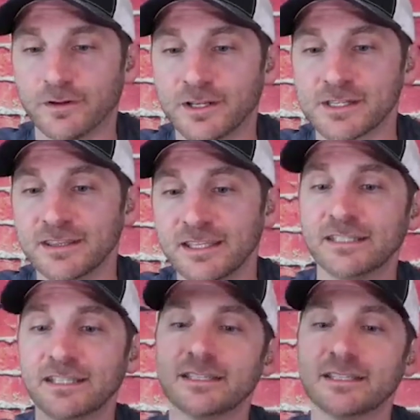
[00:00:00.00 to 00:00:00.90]
Because at the
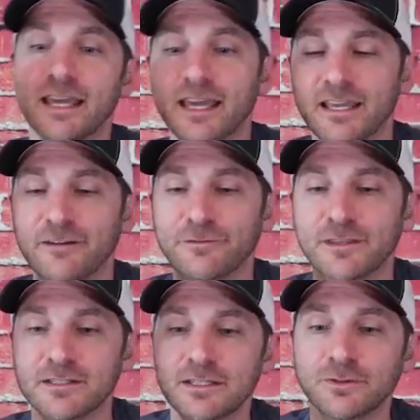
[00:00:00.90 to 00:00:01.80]
end of the day, if
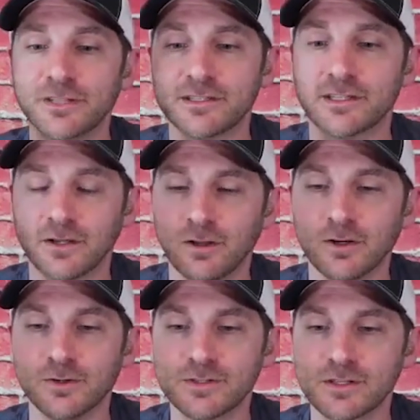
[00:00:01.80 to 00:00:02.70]
the deal doesn't
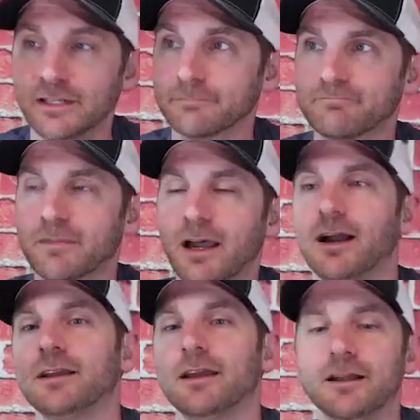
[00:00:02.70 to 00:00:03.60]
close, like
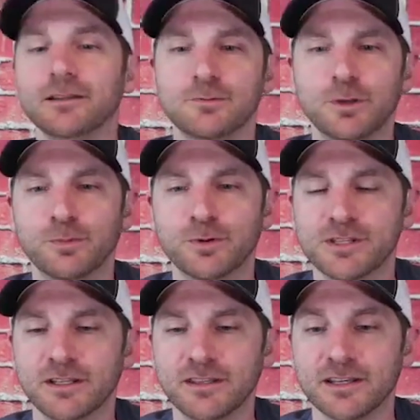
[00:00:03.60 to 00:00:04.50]
we
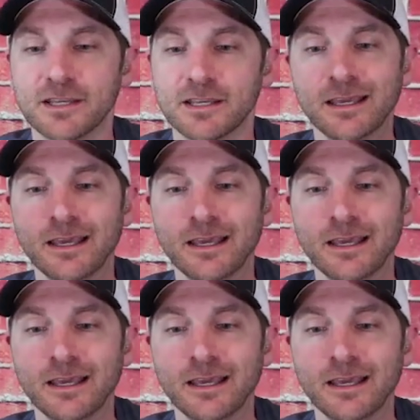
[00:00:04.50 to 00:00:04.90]
presented this.